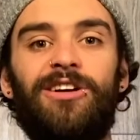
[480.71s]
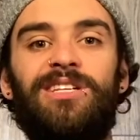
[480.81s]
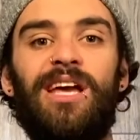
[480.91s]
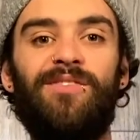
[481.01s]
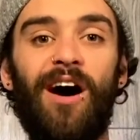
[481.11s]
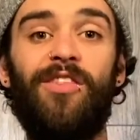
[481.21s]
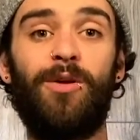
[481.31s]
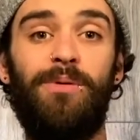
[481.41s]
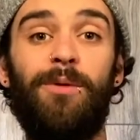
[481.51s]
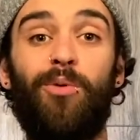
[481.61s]
to give other
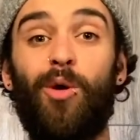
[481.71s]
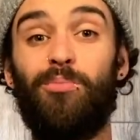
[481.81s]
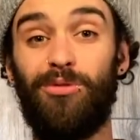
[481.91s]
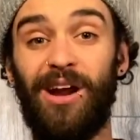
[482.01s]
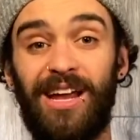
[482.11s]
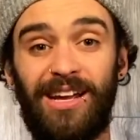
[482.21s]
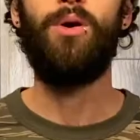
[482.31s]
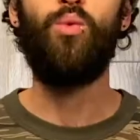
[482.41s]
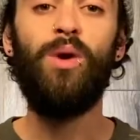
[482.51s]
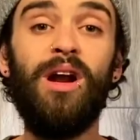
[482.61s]
people a break.
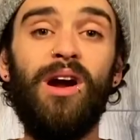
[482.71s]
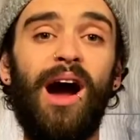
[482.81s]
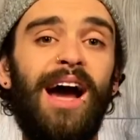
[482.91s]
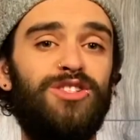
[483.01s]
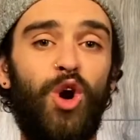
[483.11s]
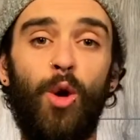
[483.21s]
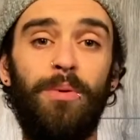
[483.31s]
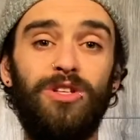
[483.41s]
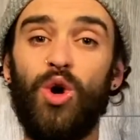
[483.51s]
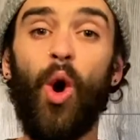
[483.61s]
But when our eyes are
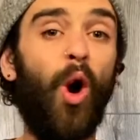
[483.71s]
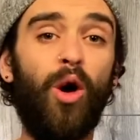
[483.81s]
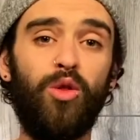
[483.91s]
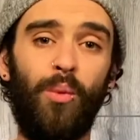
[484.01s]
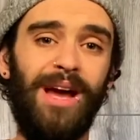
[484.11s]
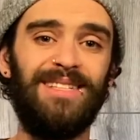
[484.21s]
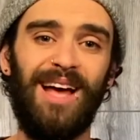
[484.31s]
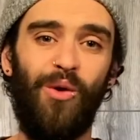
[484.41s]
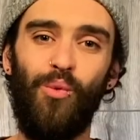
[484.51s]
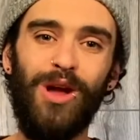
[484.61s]
open to all the ways
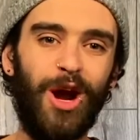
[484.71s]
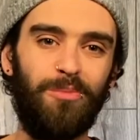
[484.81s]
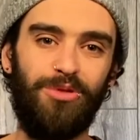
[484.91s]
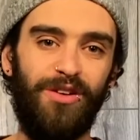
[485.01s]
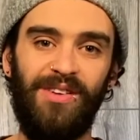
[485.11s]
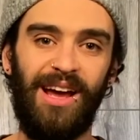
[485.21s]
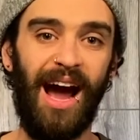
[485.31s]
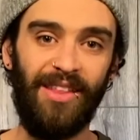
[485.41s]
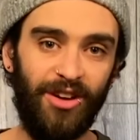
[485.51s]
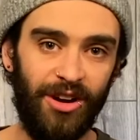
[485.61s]
that we aren't perfect
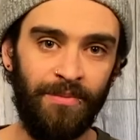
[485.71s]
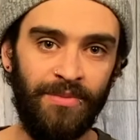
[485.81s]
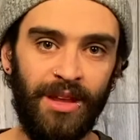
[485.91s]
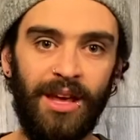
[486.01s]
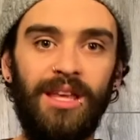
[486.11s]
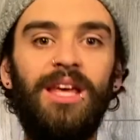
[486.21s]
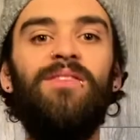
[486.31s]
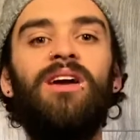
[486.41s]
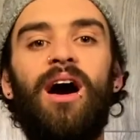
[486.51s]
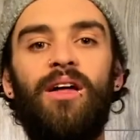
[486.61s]
either,
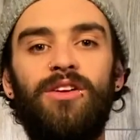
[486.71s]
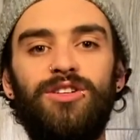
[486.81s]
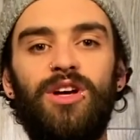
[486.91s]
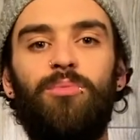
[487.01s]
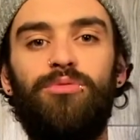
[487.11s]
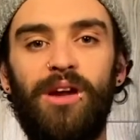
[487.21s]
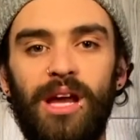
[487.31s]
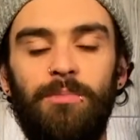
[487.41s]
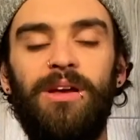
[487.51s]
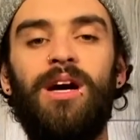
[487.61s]
giving others a
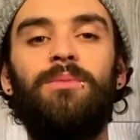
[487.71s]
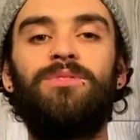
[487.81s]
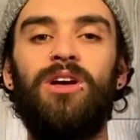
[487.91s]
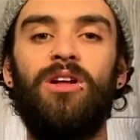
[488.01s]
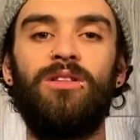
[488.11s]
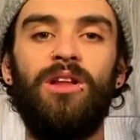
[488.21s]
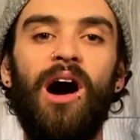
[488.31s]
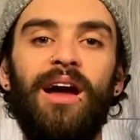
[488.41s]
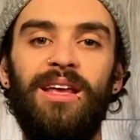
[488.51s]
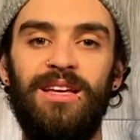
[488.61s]
break becomes a
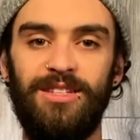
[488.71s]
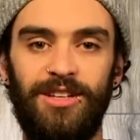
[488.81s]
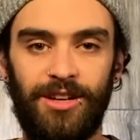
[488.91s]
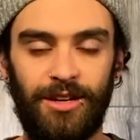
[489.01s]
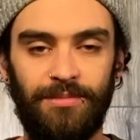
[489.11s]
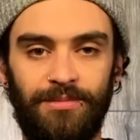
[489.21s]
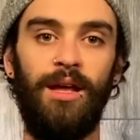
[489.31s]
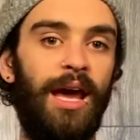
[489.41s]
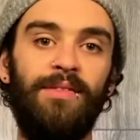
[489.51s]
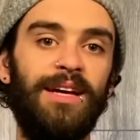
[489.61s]
lot easier.
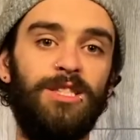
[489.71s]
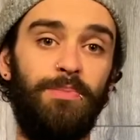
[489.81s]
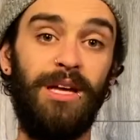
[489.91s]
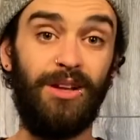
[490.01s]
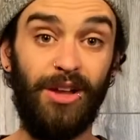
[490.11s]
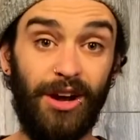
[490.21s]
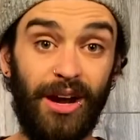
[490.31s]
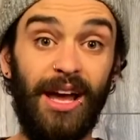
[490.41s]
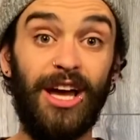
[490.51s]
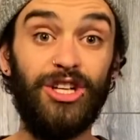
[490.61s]
And let's be clear,
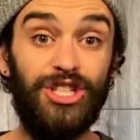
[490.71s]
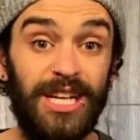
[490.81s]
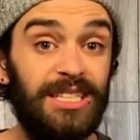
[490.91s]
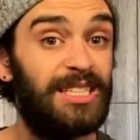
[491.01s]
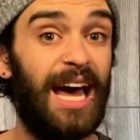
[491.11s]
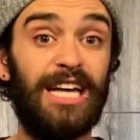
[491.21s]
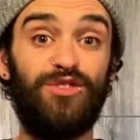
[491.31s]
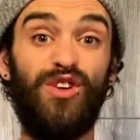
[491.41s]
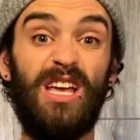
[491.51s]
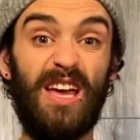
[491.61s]
Jesus has
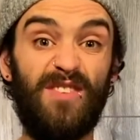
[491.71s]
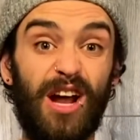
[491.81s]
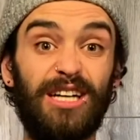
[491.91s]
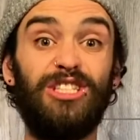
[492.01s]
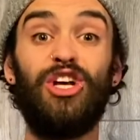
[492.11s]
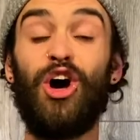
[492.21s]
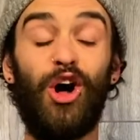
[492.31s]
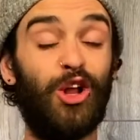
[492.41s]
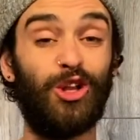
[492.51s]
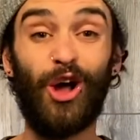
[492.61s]
forgiven us
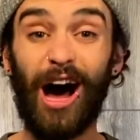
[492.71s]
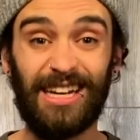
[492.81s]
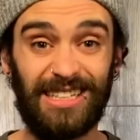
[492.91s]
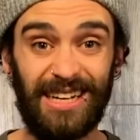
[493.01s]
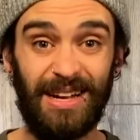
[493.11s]
a lot.